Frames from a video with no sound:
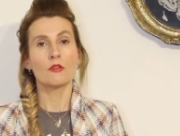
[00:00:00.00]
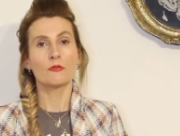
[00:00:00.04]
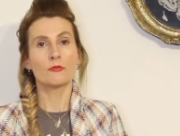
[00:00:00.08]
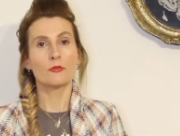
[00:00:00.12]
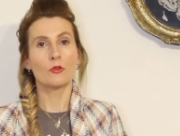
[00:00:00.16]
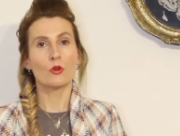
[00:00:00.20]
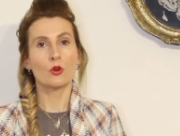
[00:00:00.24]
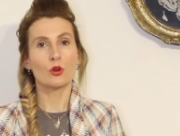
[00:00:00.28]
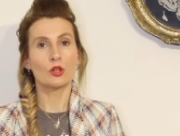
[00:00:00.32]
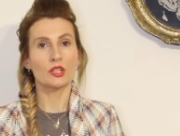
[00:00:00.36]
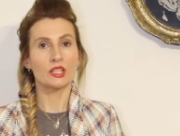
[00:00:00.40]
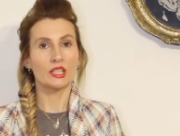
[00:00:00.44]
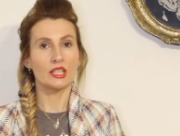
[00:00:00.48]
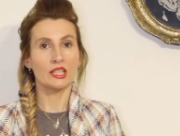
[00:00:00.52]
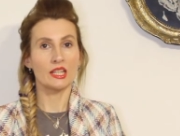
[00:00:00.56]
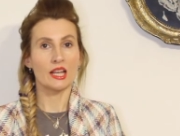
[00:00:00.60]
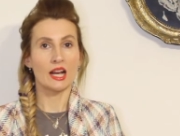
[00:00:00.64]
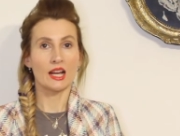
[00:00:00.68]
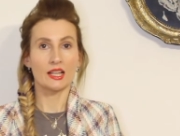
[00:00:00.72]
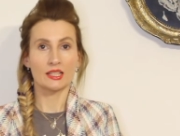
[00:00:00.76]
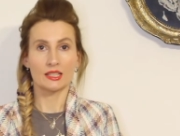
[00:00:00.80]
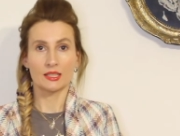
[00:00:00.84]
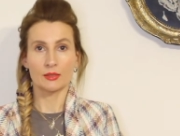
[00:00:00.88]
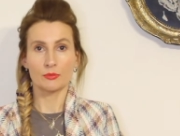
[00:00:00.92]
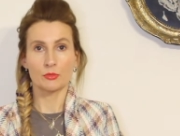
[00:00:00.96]
for the
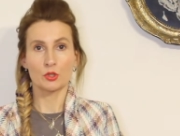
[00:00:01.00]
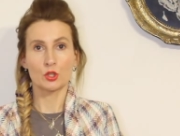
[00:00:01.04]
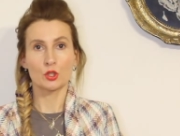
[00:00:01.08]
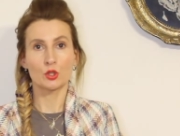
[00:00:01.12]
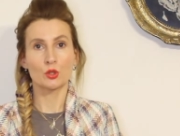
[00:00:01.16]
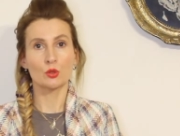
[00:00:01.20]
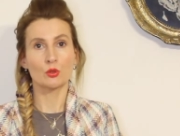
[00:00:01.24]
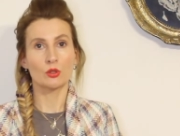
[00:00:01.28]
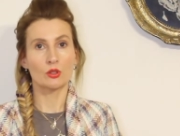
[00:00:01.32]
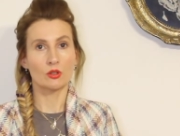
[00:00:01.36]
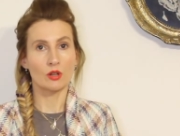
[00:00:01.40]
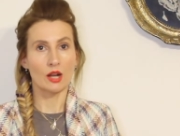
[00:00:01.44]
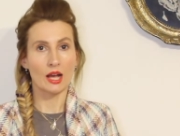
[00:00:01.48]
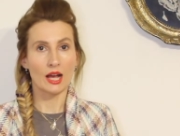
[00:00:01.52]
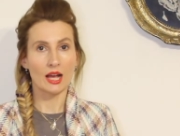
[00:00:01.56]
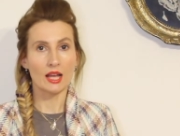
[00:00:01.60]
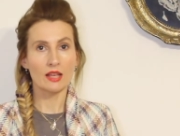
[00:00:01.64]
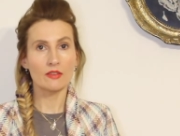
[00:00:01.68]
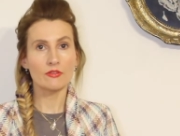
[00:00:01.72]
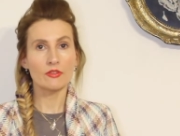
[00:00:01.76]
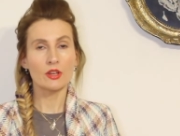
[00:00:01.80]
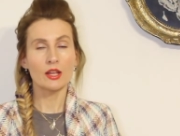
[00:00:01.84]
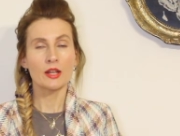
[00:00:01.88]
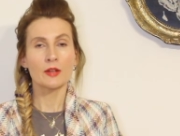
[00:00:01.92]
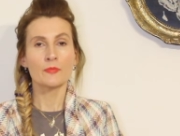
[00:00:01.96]
items to
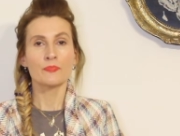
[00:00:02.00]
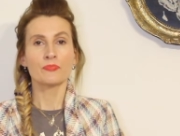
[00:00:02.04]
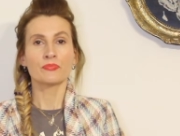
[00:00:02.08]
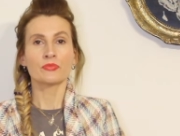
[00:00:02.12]
arrive.